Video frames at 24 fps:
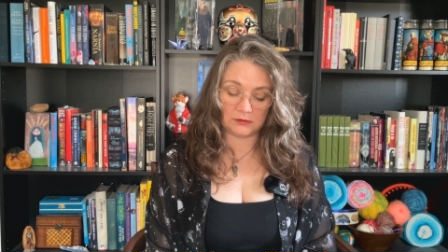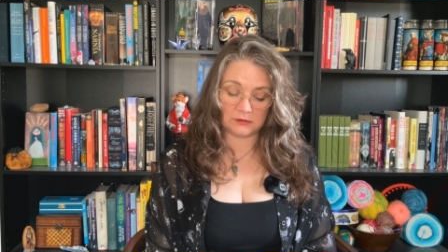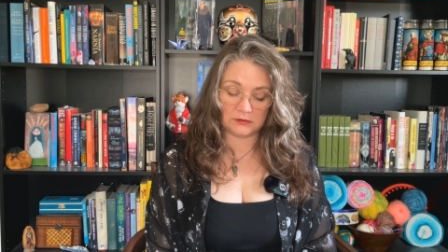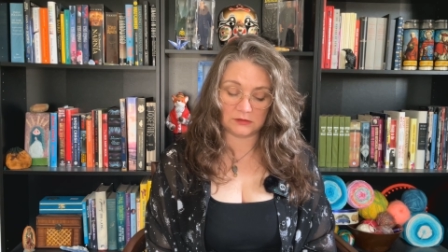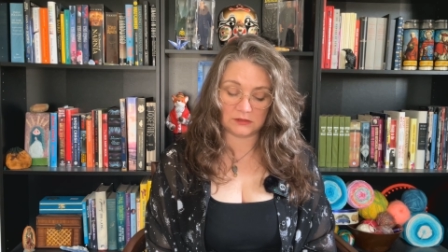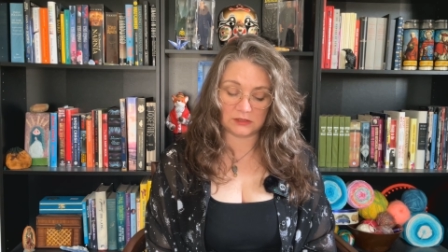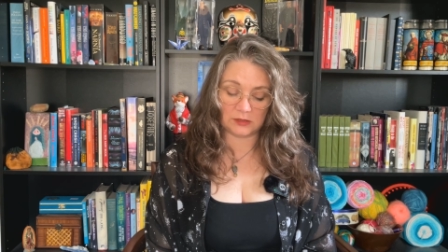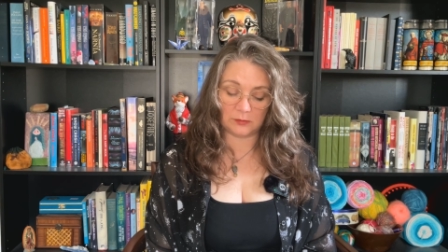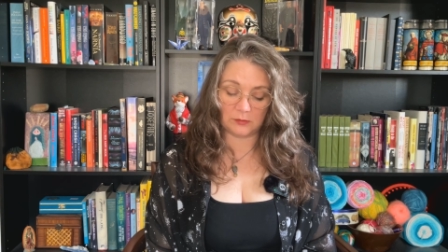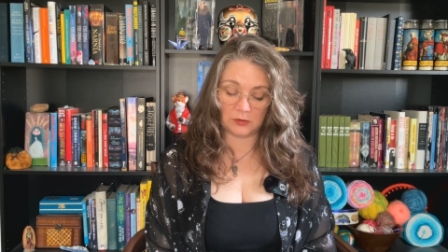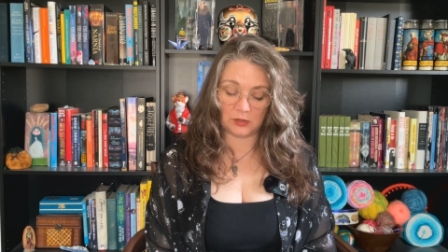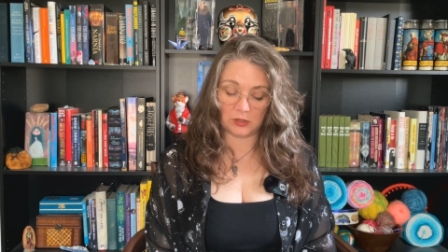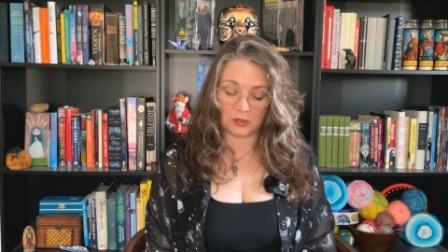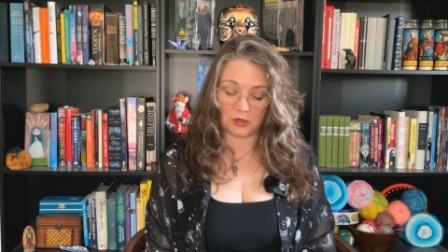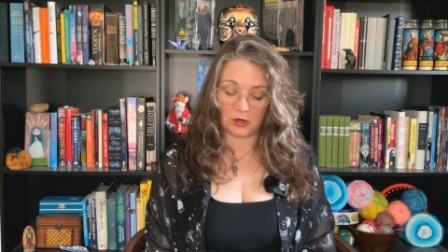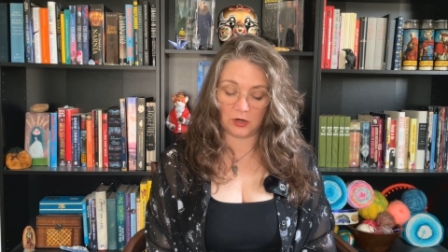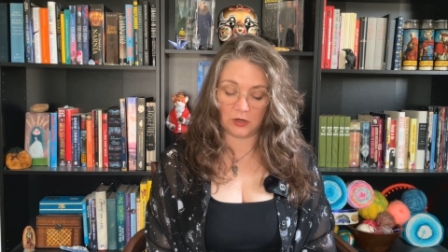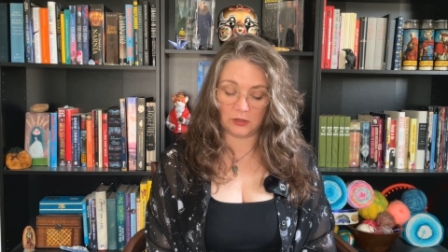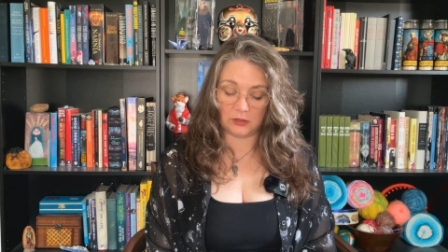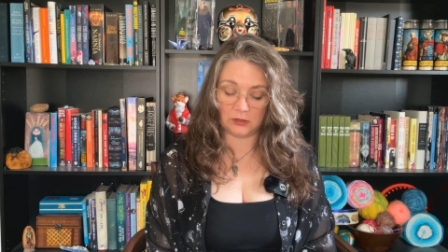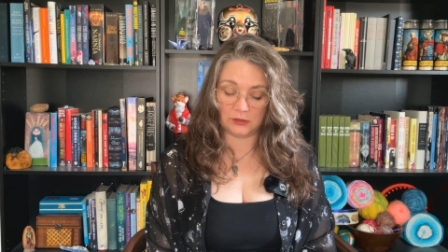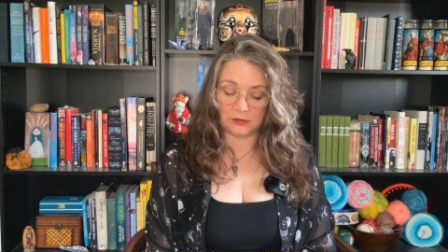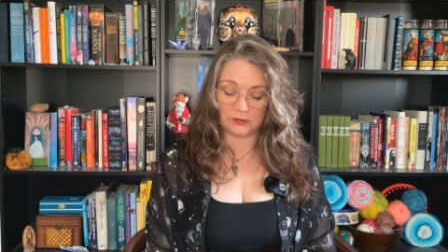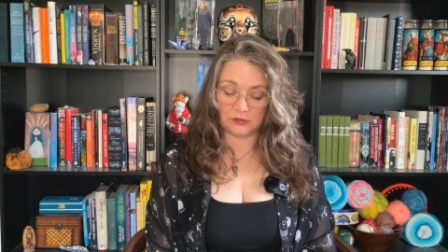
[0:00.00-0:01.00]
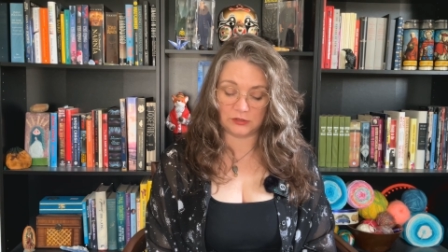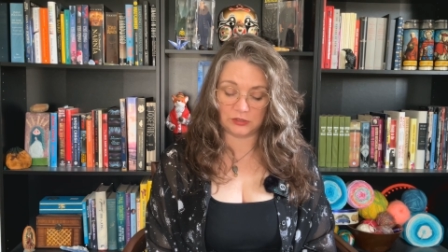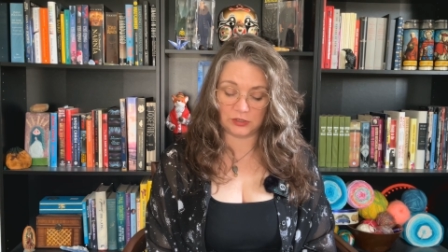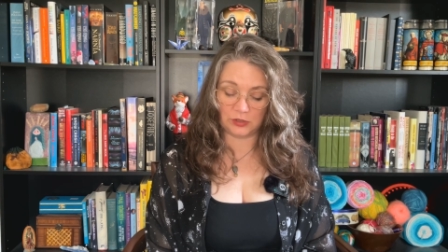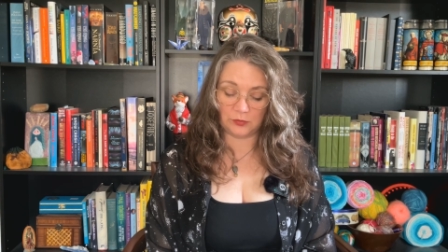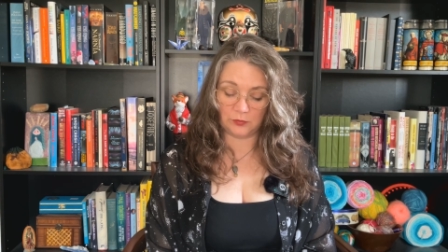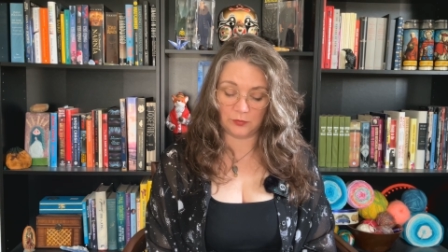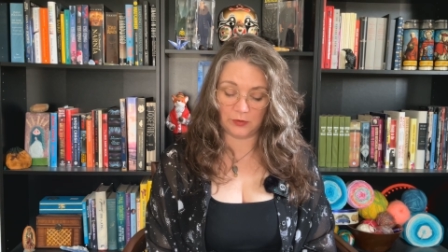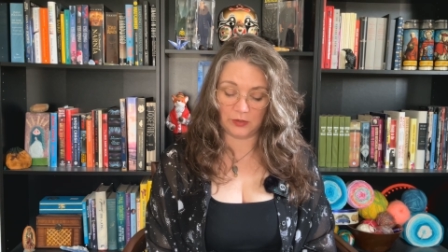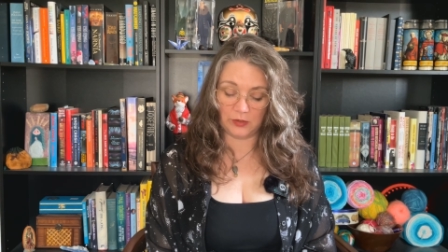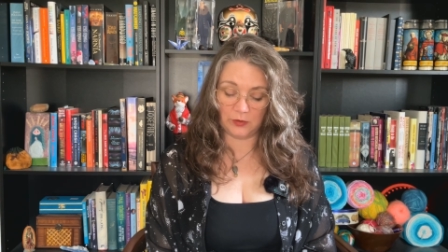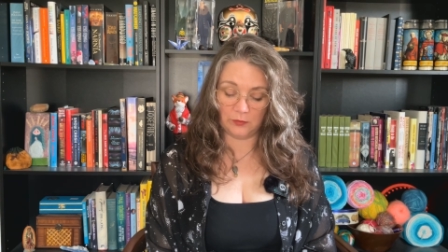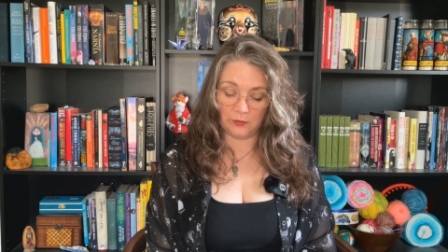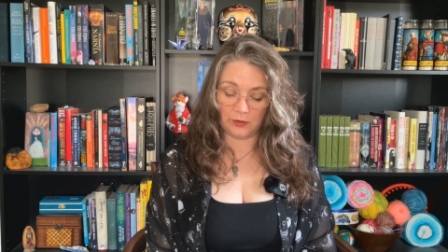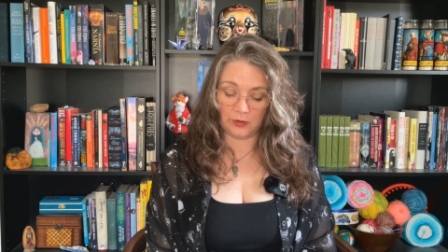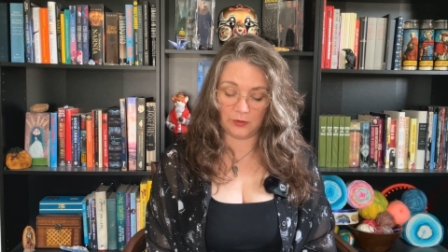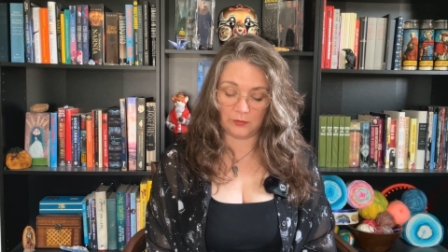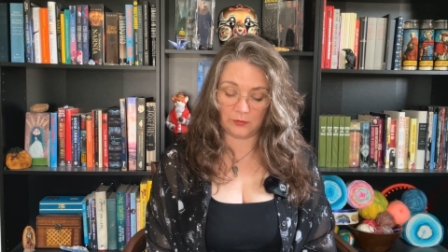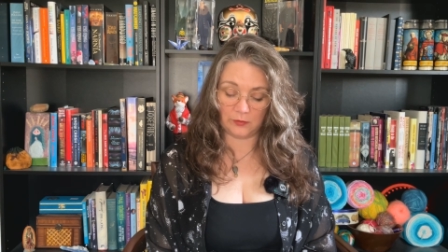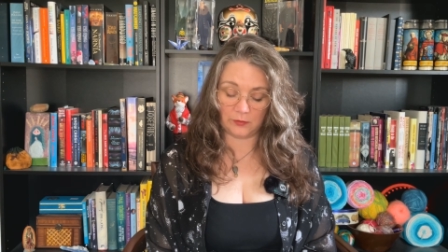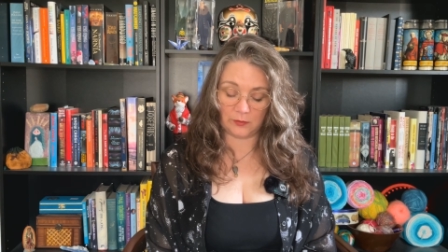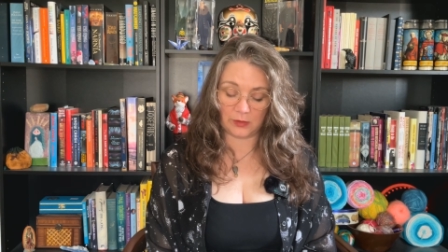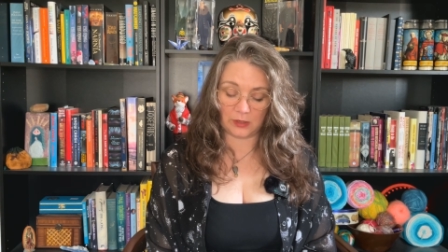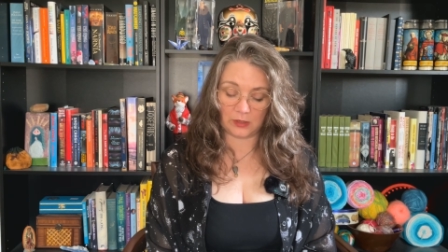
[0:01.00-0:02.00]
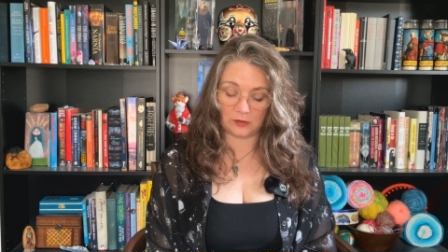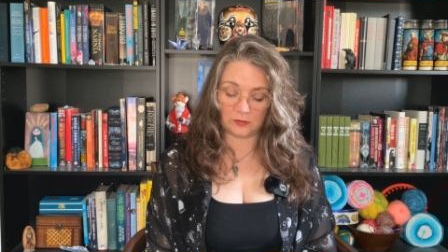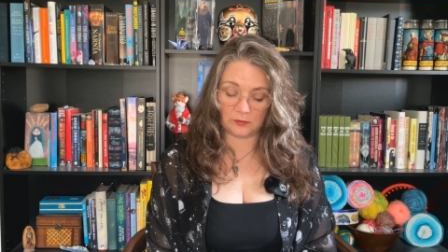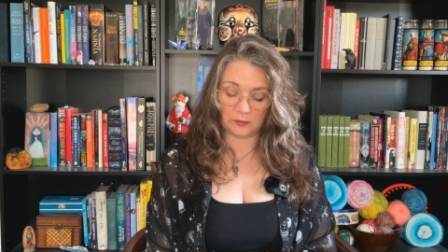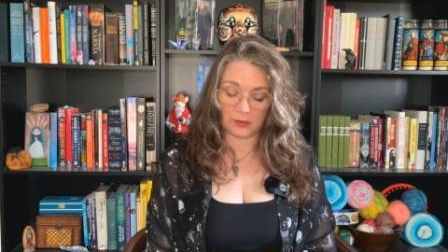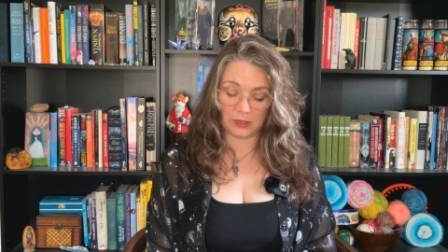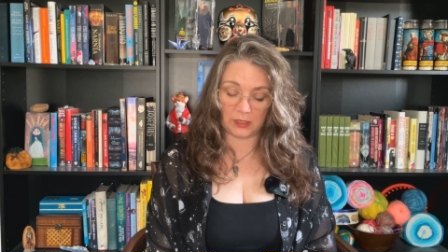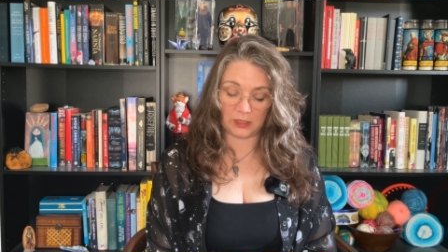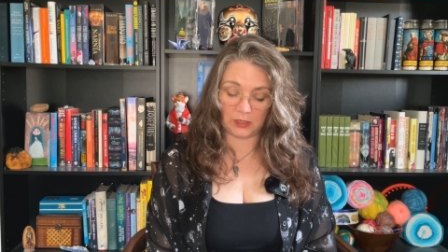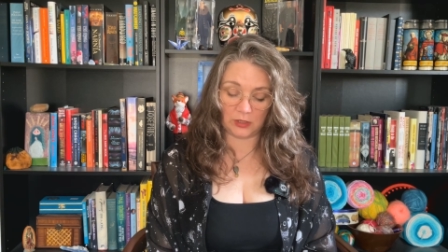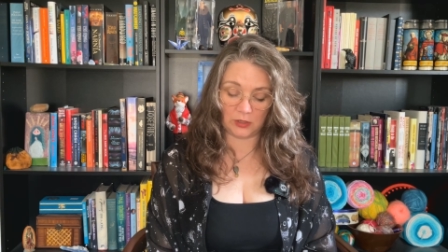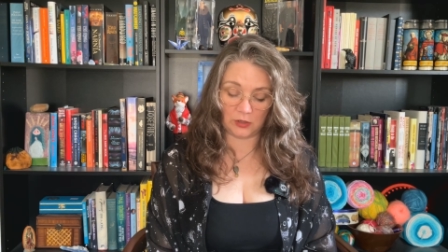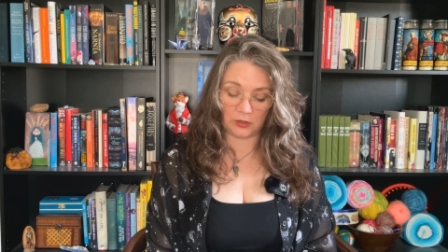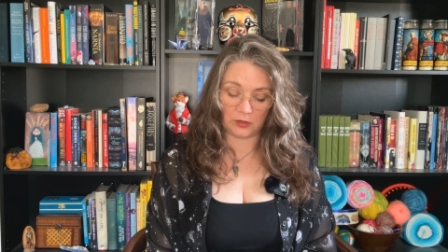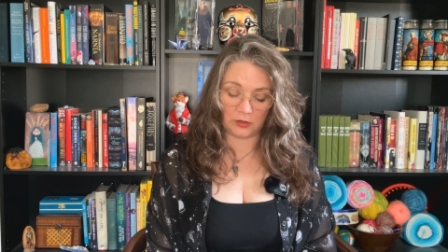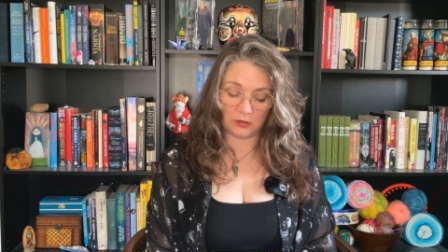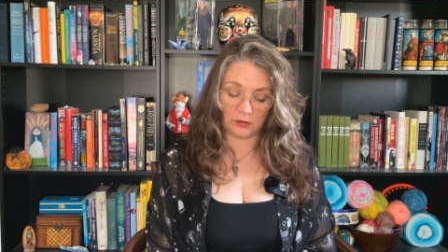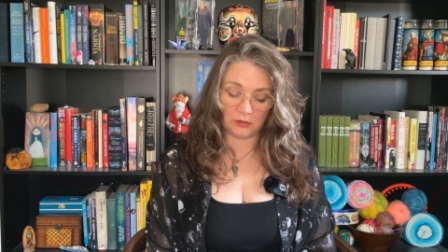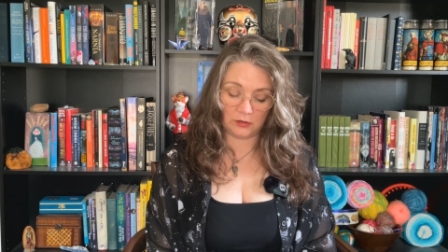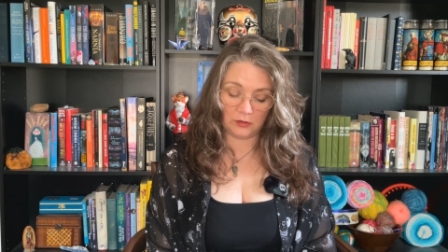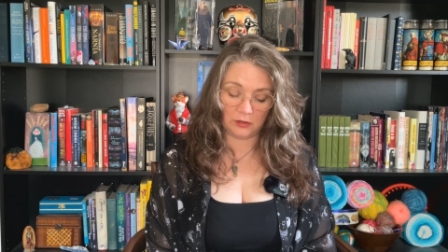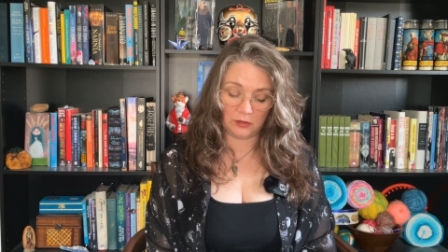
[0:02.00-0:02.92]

and some of the cartilage had regrown around my ear.